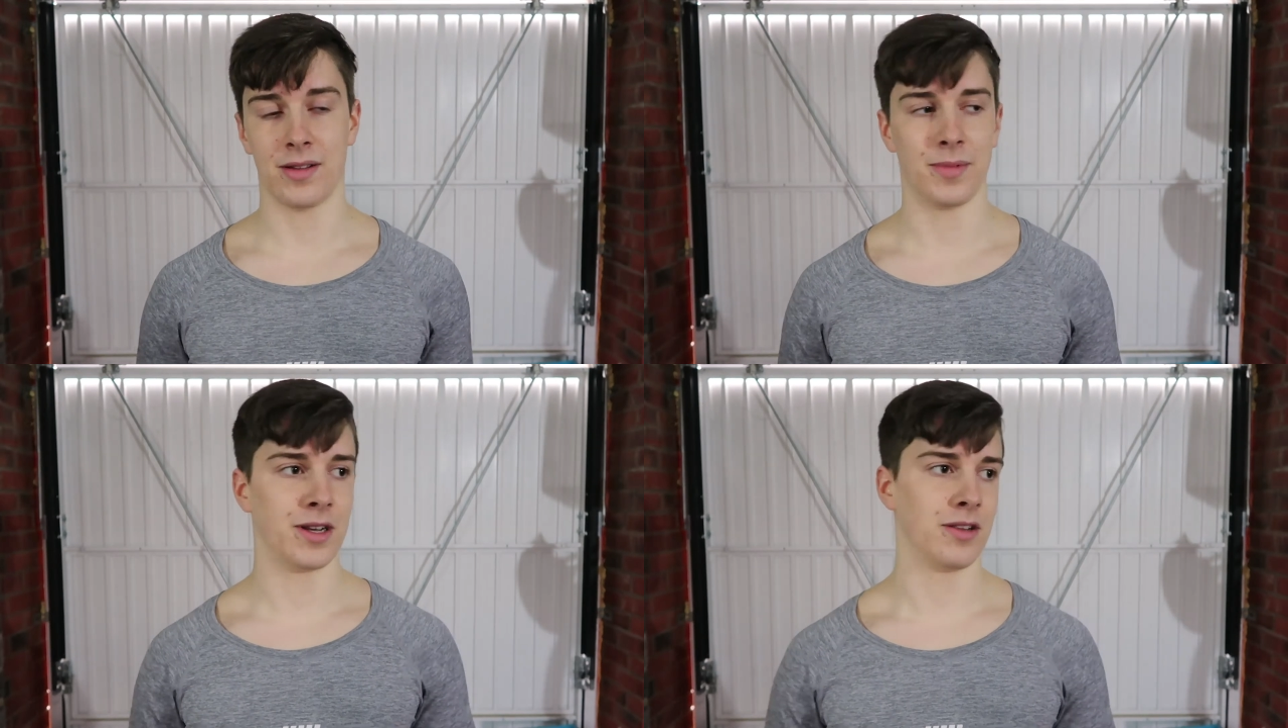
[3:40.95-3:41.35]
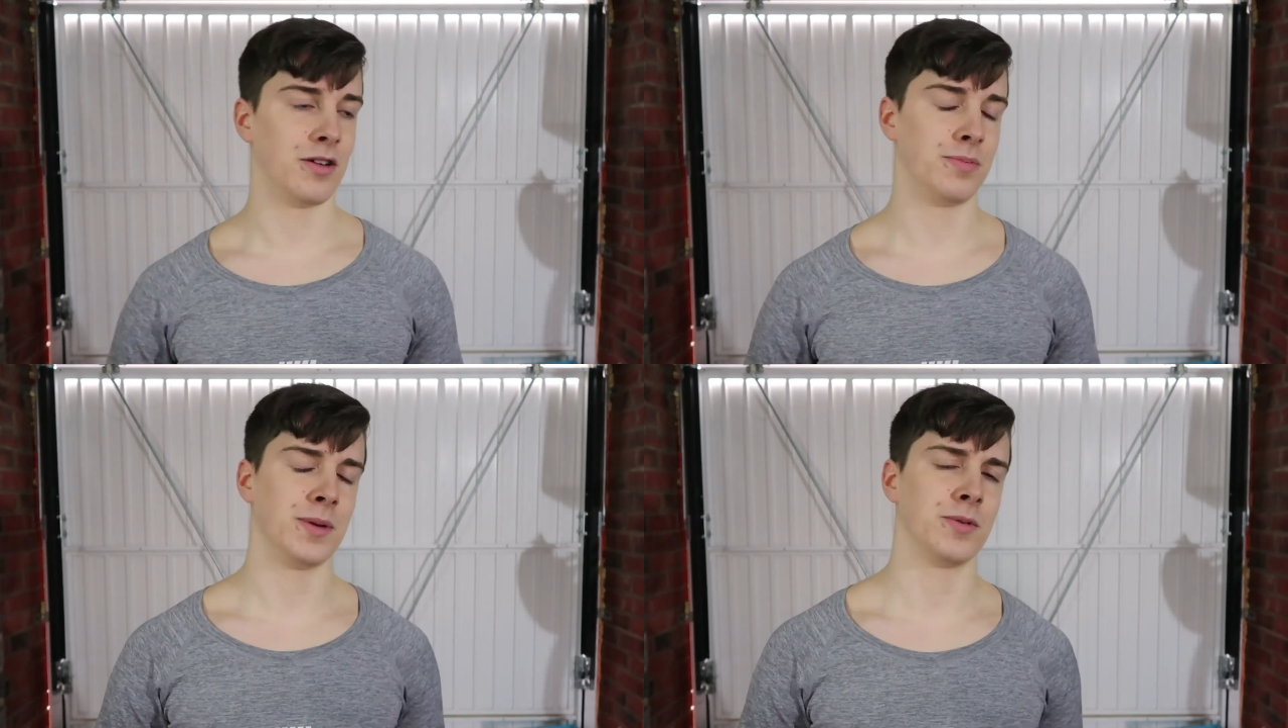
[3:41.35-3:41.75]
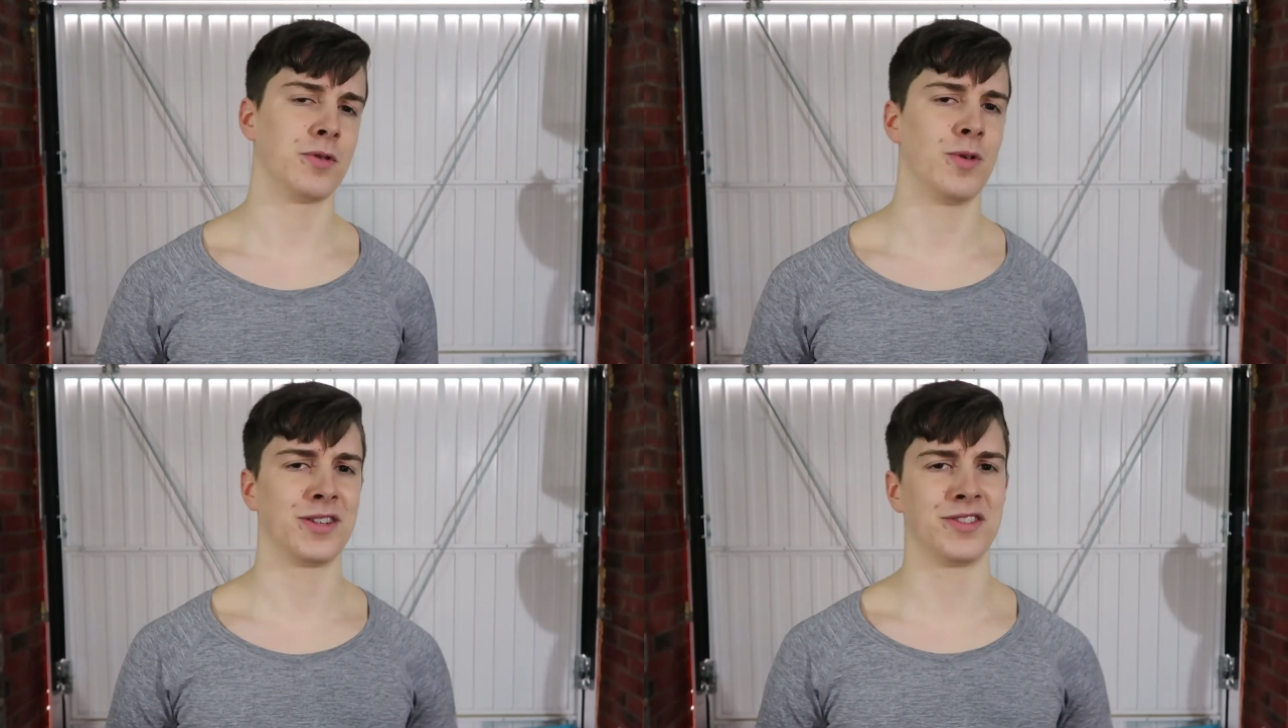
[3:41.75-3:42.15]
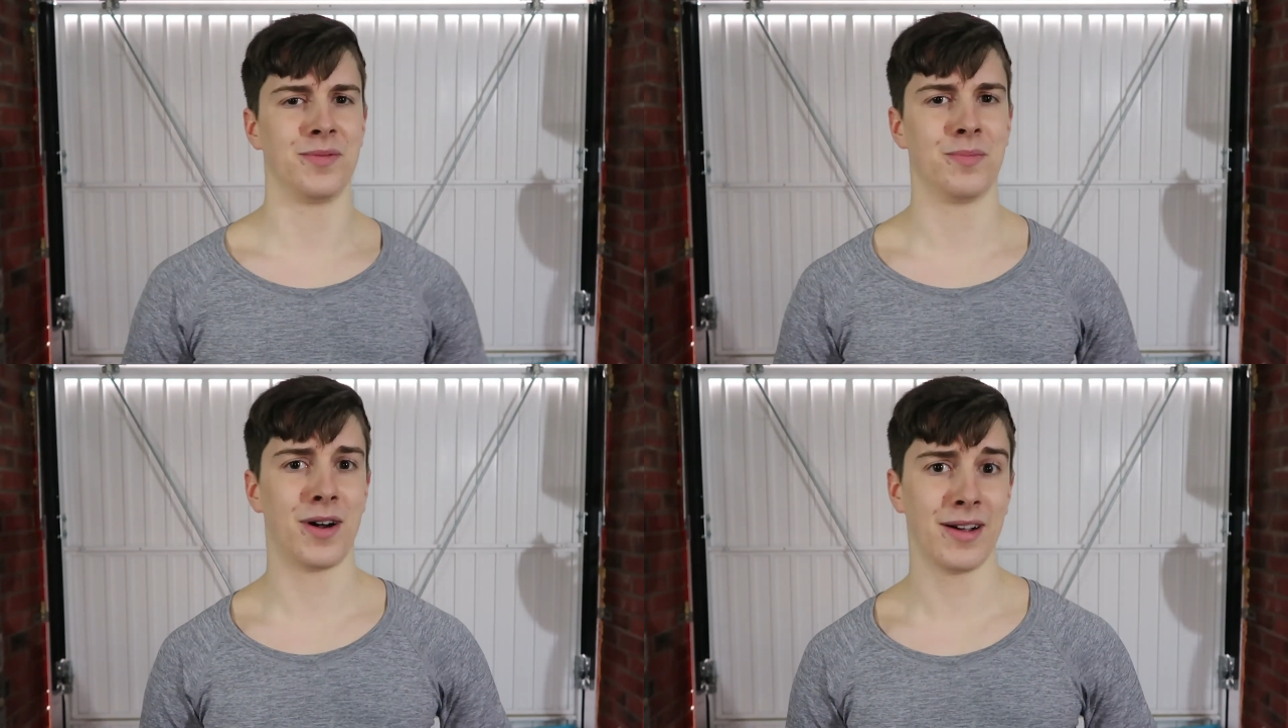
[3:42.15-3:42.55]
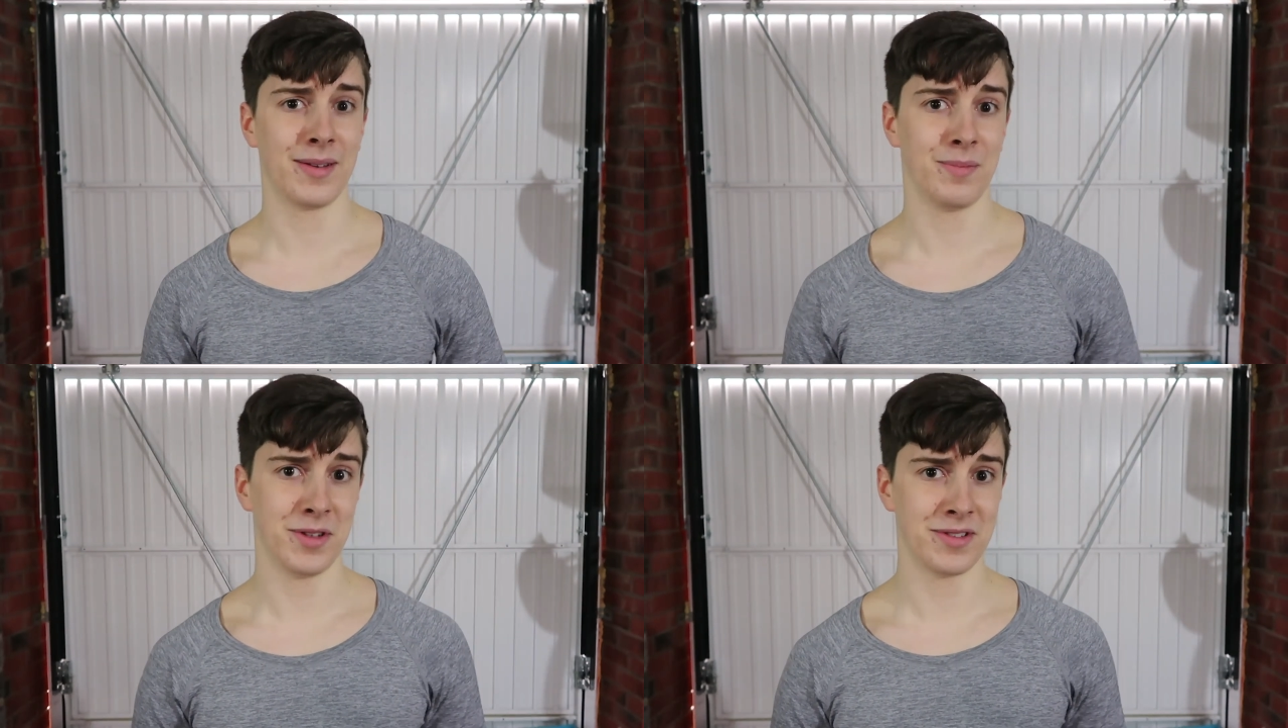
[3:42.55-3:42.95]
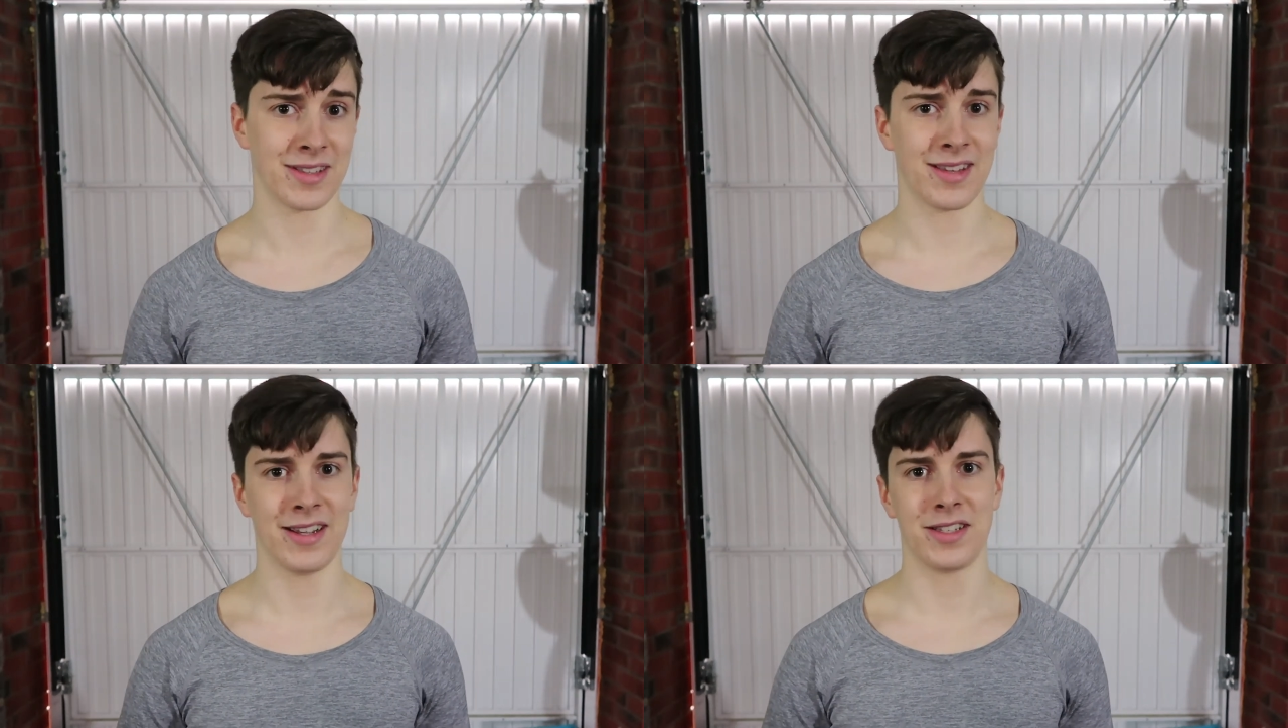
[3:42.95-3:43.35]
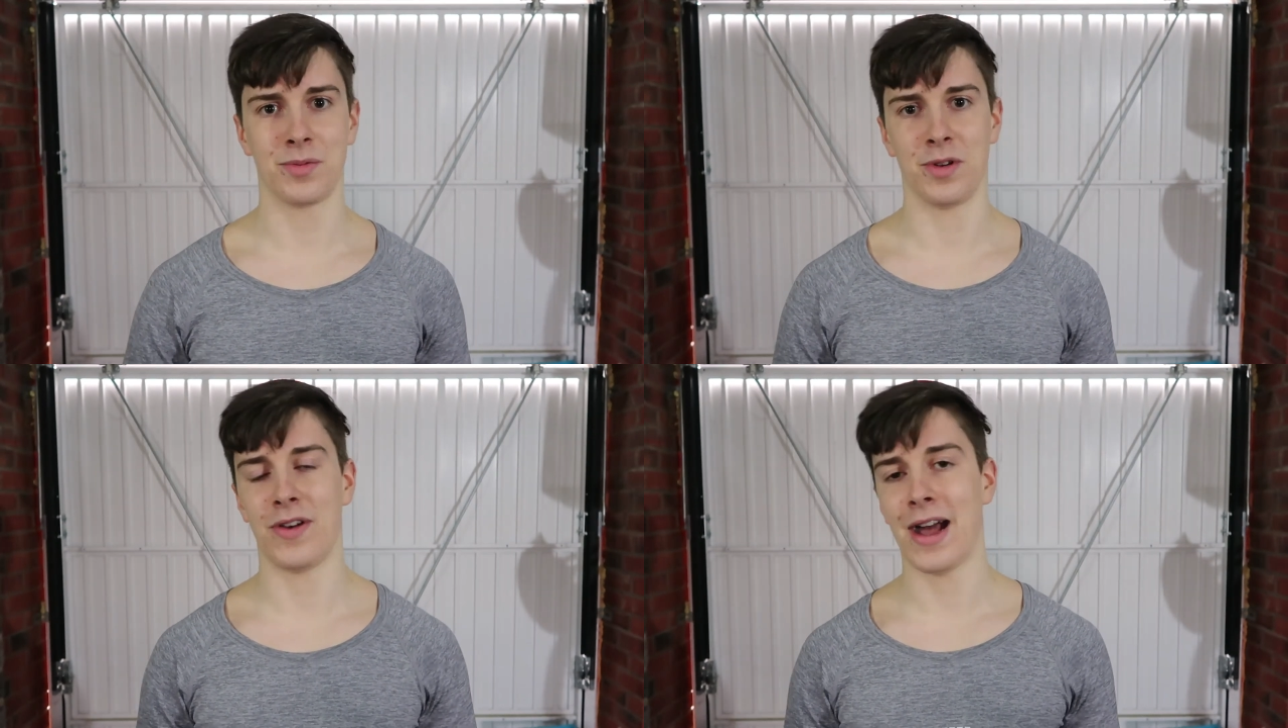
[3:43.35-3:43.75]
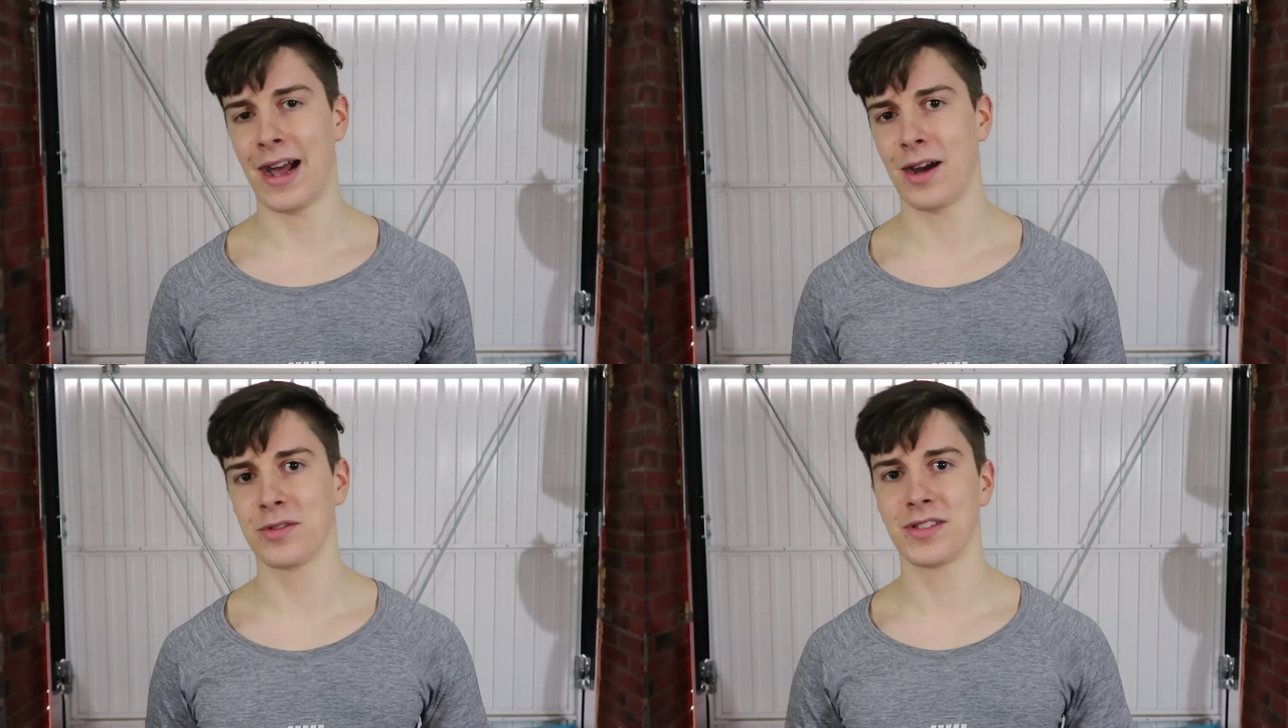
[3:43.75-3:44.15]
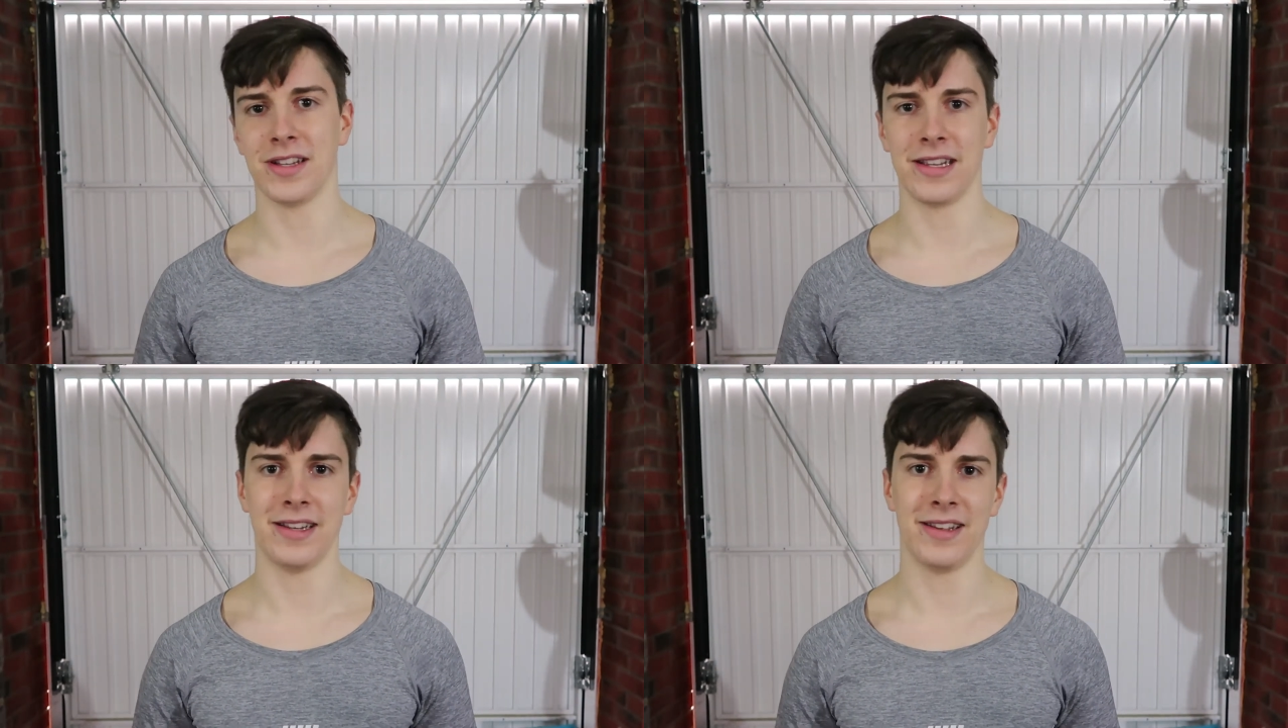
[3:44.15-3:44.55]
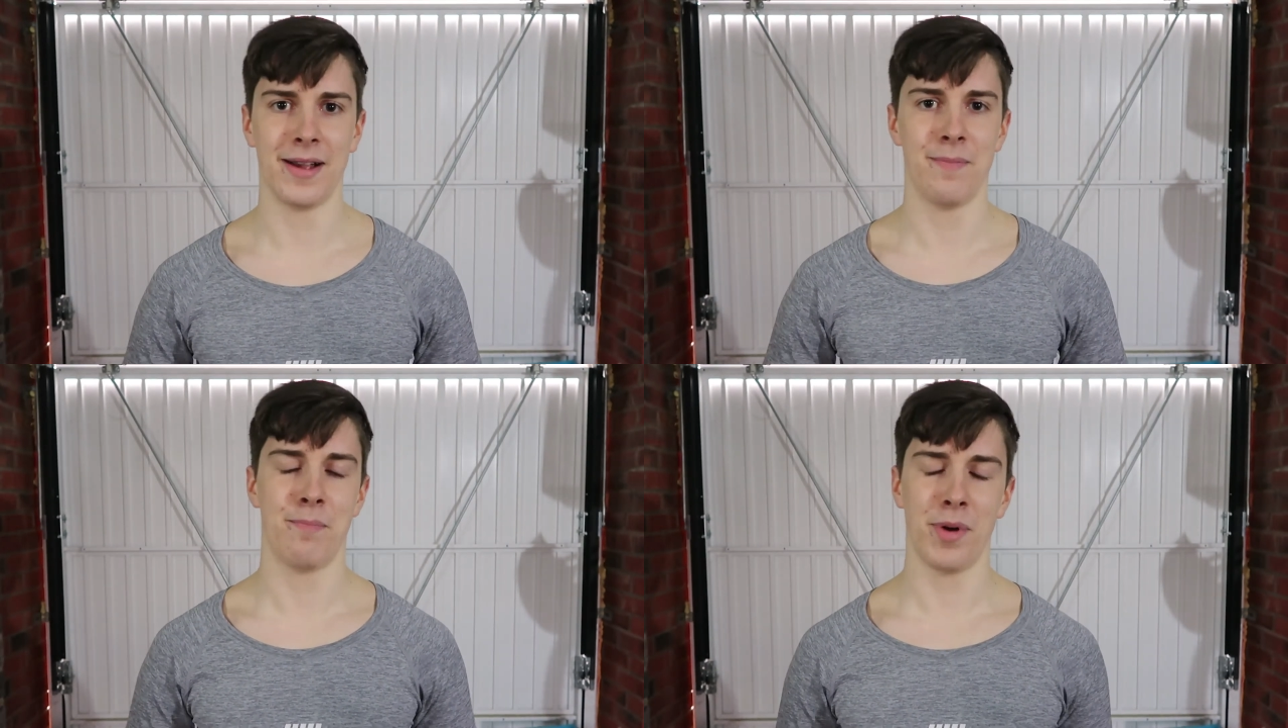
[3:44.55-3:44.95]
I mean, a lot of people question my music taste with house and EDM,